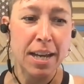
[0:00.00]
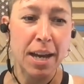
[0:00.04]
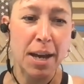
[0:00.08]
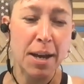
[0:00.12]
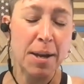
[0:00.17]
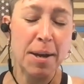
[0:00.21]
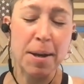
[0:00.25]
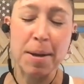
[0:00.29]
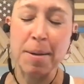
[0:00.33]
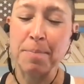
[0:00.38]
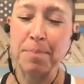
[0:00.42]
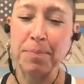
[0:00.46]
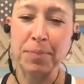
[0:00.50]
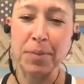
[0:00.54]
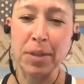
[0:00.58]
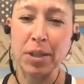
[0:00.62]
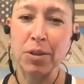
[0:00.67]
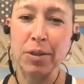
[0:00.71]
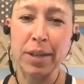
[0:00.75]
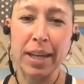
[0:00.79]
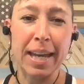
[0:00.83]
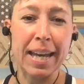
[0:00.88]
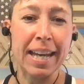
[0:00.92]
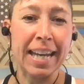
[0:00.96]
um,
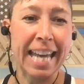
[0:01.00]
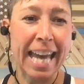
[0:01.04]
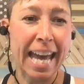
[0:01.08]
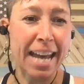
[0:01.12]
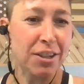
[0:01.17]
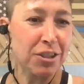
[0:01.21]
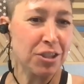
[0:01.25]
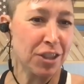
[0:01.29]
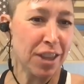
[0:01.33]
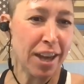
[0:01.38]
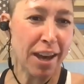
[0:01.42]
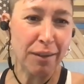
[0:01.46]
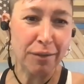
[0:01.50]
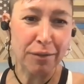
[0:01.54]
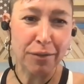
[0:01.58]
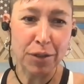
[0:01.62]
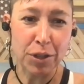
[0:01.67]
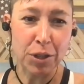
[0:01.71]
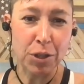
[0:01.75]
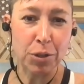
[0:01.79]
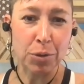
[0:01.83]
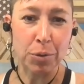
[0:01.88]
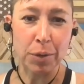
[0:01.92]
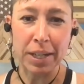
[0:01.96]
you can't catch that
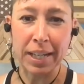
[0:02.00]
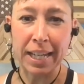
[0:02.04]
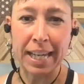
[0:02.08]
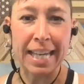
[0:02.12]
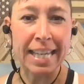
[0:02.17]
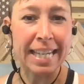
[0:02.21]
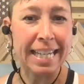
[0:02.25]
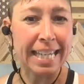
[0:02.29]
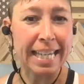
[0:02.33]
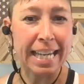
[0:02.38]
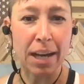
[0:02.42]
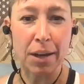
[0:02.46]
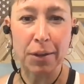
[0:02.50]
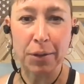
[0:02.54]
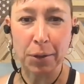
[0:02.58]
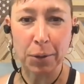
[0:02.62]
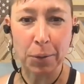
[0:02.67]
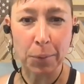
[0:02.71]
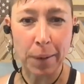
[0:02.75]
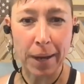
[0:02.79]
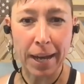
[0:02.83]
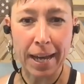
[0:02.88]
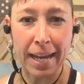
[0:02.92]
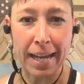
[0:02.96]
view in any other
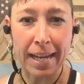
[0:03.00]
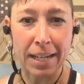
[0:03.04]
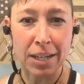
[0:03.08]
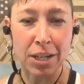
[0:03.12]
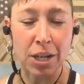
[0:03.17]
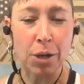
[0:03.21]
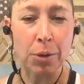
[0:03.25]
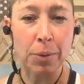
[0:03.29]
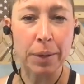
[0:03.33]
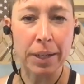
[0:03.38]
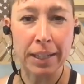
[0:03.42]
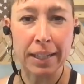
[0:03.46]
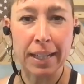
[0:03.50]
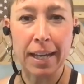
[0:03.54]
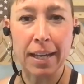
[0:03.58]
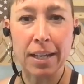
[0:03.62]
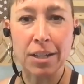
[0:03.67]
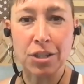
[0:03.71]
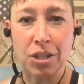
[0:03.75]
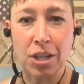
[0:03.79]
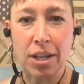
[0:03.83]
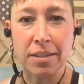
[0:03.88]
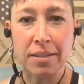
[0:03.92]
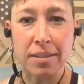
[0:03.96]
way, knowing
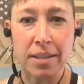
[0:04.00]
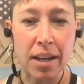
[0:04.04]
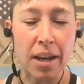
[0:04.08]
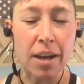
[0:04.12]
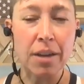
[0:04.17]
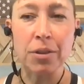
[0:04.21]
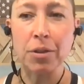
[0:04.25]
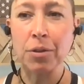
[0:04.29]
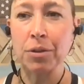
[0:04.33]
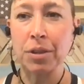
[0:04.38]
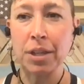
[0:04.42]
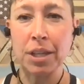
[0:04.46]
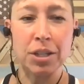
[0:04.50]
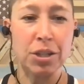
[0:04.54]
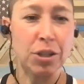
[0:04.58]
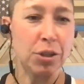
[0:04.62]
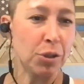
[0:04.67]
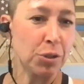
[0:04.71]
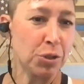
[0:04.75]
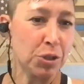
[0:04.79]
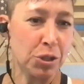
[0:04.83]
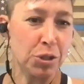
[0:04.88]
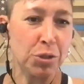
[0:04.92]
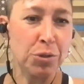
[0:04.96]
just other than
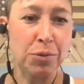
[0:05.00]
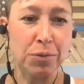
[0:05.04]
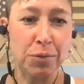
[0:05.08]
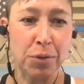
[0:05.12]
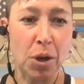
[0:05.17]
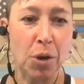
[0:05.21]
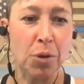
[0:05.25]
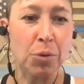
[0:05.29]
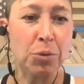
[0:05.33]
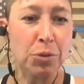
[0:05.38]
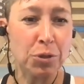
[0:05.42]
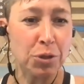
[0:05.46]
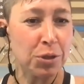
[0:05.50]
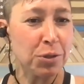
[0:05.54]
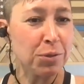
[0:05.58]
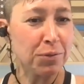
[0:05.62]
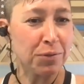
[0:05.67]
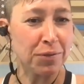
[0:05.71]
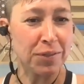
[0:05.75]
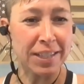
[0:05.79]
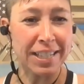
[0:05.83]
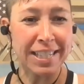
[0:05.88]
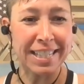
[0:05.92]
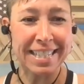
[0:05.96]
your two, own two
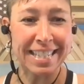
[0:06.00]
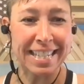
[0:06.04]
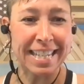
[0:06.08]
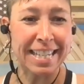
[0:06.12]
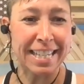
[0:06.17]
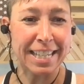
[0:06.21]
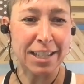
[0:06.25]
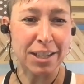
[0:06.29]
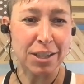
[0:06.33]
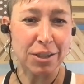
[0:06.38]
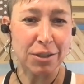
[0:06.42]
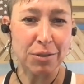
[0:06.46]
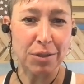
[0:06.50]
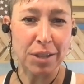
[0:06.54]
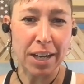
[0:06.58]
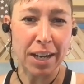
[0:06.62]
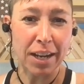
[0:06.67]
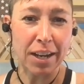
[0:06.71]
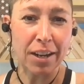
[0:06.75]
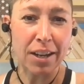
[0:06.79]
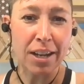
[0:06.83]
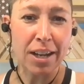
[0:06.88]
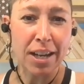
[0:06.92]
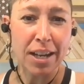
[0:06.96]
feet taking you
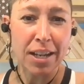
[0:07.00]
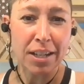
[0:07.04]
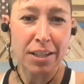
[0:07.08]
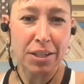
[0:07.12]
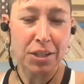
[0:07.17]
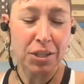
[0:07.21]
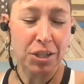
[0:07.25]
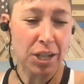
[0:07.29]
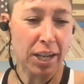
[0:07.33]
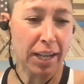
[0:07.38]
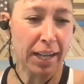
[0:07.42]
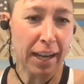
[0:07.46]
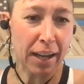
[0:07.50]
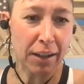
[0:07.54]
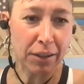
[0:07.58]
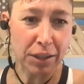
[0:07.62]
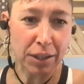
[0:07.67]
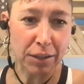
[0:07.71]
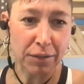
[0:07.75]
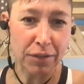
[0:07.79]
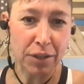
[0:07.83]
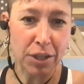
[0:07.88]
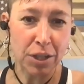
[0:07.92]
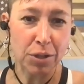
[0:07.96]
there to check out
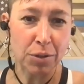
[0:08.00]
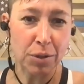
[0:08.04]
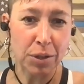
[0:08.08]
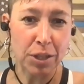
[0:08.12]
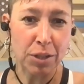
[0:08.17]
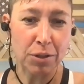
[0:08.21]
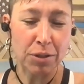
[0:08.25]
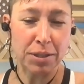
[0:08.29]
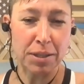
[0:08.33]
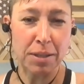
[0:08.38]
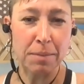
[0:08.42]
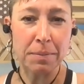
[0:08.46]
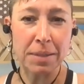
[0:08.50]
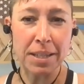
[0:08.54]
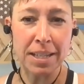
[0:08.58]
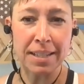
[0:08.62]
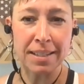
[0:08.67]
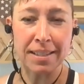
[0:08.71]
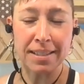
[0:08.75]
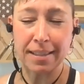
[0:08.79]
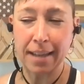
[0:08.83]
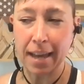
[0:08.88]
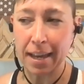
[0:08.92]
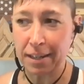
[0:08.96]
the view. And there's something
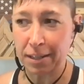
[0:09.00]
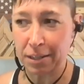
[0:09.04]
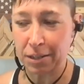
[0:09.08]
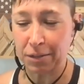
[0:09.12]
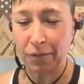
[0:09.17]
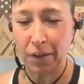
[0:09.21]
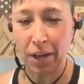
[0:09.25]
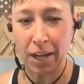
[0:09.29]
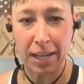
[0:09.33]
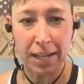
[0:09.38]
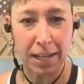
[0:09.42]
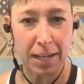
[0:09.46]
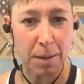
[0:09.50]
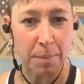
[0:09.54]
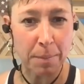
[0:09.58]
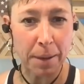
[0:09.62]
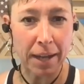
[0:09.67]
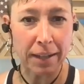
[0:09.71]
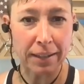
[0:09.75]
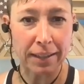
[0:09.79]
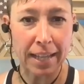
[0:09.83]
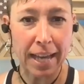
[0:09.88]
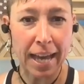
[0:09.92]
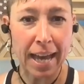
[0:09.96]
satisfying
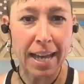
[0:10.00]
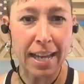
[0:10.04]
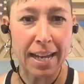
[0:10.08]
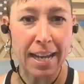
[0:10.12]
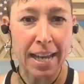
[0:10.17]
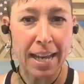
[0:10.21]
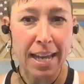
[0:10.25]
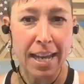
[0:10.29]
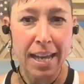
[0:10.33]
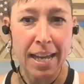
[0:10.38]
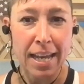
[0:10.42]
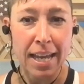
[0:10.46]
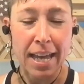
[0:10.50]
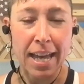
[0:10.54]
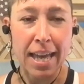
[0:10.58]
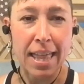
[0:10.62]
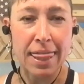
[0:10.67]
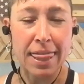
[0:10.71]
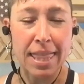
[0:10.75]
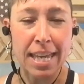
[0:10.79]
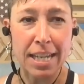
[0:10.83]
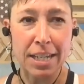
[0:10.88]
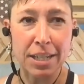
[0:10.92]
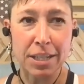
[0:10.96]
about that.
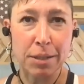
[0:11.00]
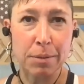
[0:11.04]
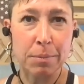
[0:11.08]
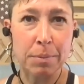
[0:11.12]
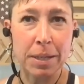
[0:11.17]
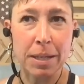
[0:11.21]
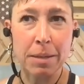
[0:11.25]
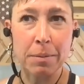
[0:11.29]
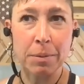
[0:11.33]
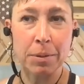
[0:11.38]
And then to be